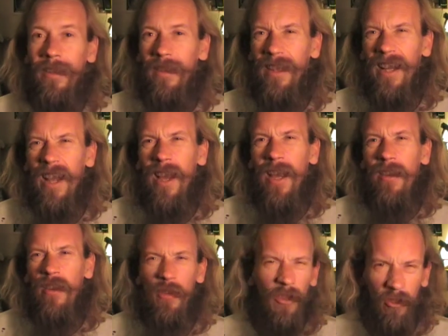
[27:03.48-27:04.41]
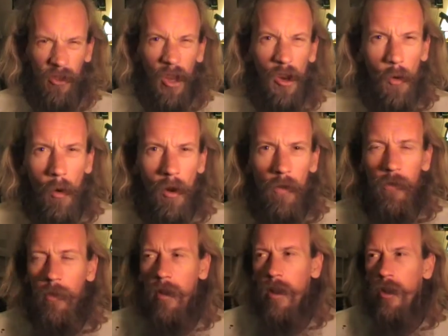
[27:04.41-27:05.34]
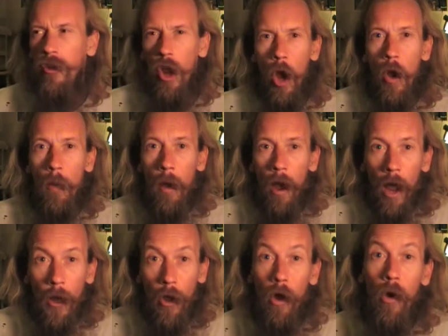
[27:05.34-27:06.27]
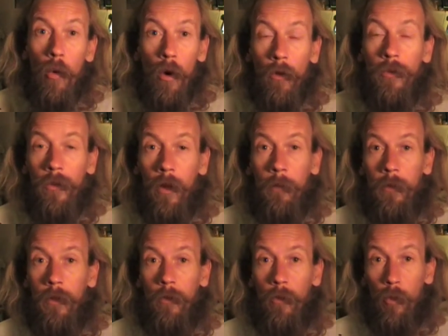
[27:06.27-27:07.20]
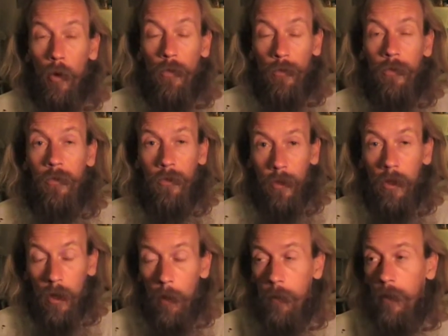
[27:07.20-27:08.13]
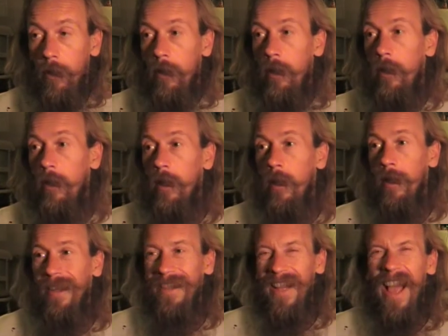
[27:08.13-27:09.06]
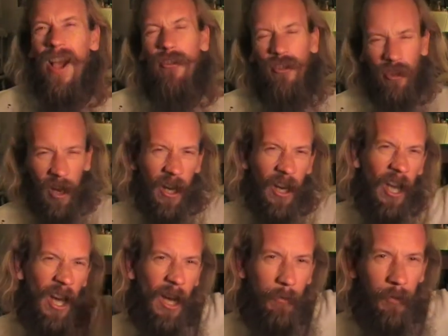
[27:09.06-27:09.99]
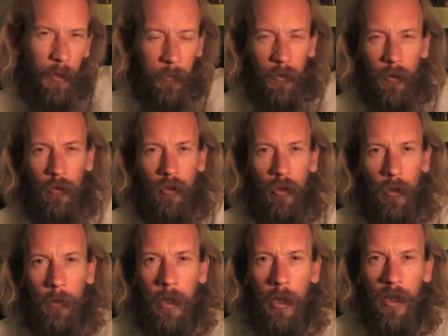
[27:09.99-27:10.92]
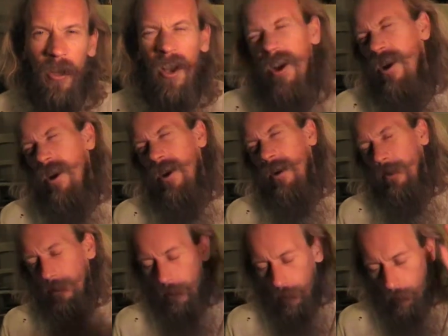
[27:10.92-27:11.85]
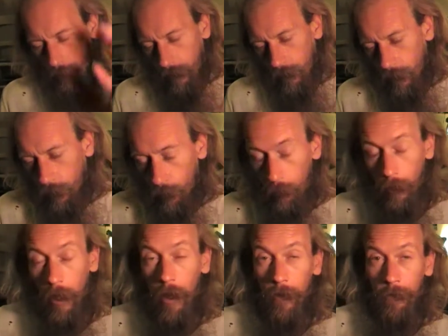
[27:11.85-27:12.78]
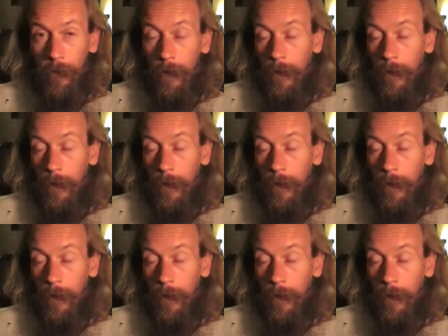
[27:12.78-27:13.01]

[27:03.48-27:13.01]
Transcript: They're like, have you seen a wolf? No, but I know a wolf's coming. Wolves are coming. Oh, shut up. Don't be so stupid. You know, ridicule, laugh.